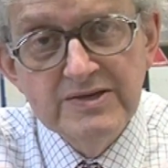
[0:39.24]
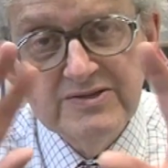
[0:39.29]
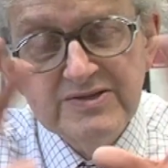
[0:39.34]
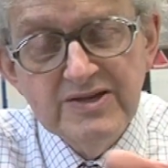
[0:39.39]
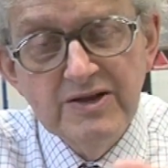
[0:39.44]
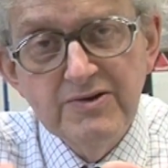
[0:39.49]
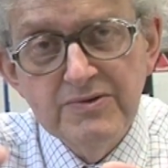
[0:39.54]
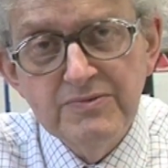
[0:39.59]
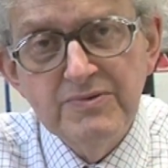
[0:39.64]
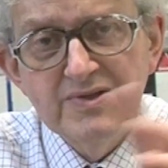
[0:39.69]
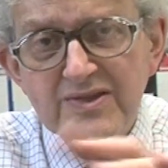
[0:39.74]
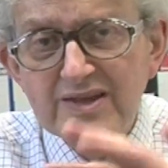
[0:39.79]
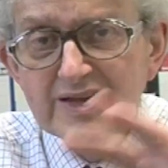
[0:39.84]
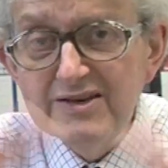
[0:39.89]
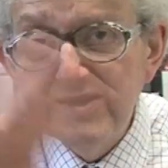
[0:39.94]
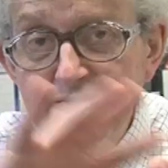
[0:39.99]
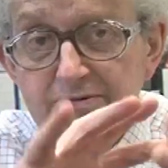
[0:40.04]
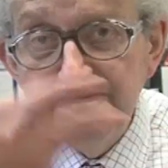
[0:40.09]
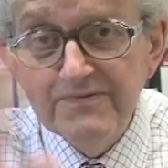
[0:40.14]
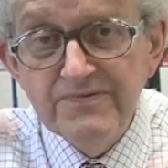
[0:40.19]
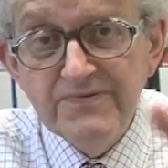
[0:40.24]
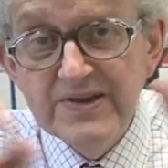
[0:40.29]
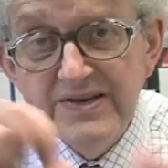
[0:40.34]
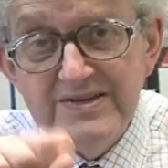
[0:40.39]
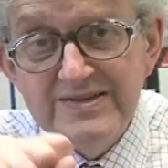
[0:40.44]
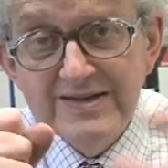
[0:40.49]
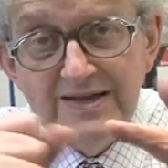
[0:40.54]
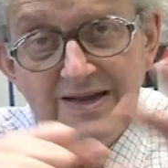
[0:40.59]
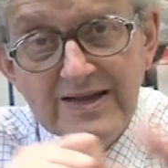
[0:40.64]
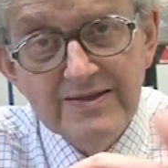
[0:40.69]
So they don't
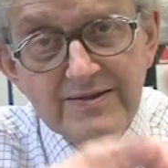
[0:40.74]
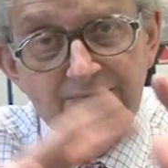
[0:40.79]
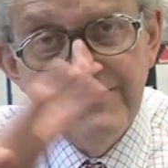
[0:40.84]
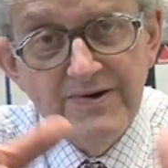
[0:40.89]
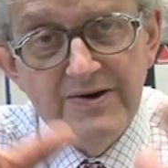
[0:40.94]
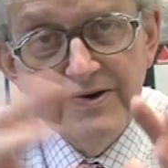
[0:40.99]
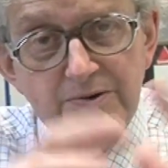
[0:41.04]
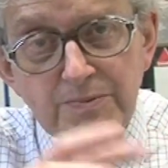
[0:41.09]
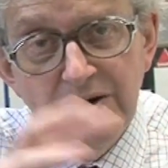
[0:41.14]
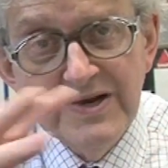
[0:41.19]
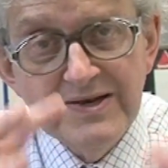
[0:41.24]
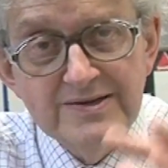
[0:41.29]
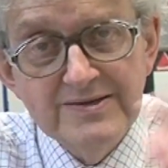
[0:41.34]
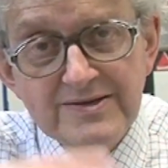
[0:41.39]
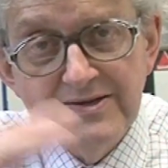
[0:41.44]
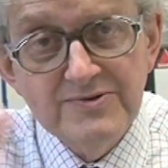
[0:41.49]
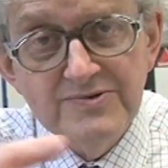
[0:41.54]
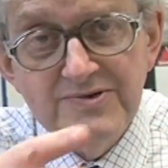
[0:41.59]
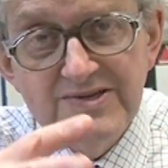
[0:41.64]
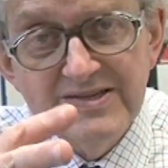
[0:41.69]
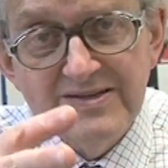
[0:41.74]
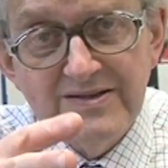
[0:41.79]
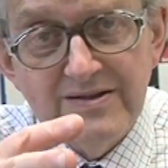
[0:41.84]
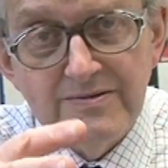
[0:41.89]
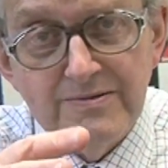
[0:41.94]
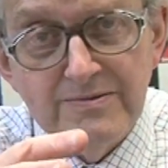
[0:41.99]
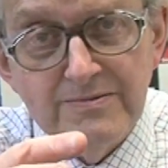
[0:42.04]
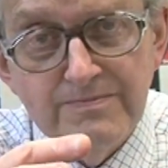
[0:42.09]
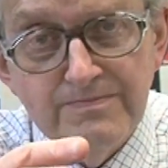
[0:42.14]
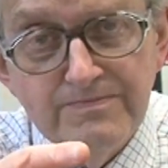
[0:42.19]
fit together very well in the
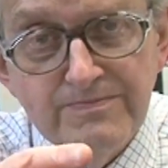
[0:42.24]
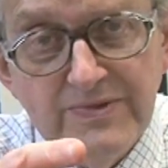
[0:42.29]
crystal.